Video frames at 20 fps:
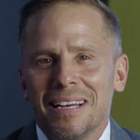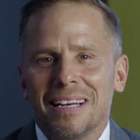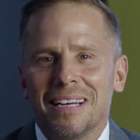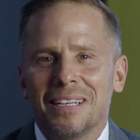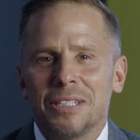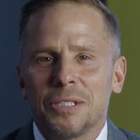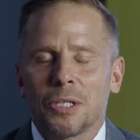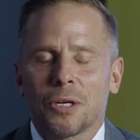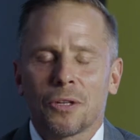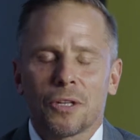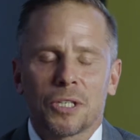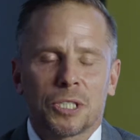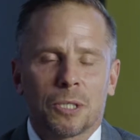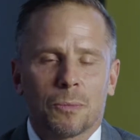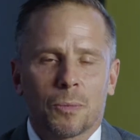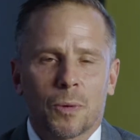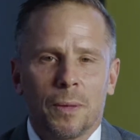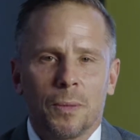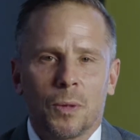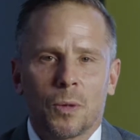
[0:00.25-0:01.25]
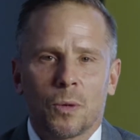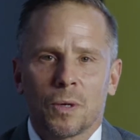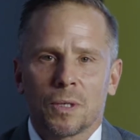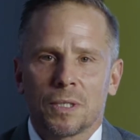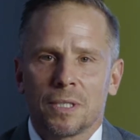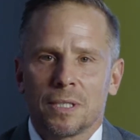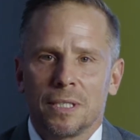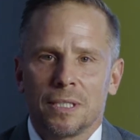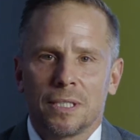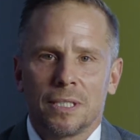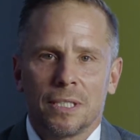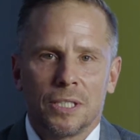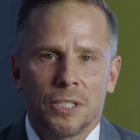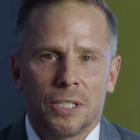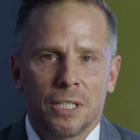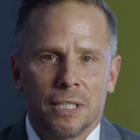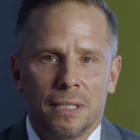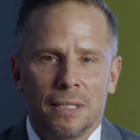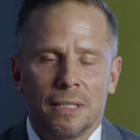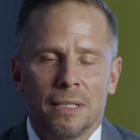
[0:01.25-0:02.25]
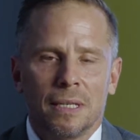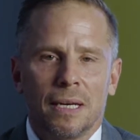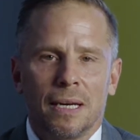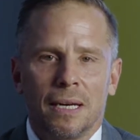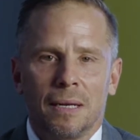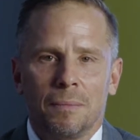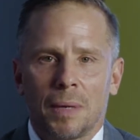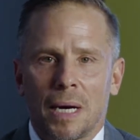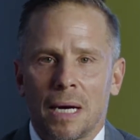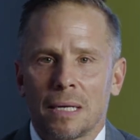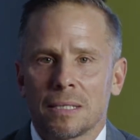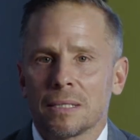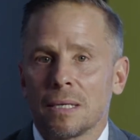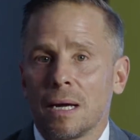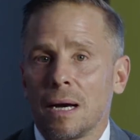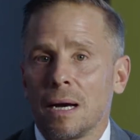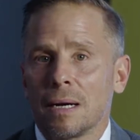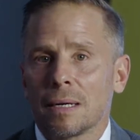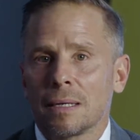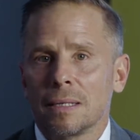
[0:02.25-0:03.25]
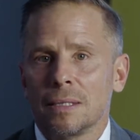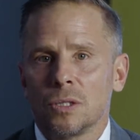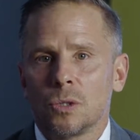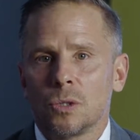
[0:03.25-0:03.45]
Until the Supreme Court's decision in Bostock in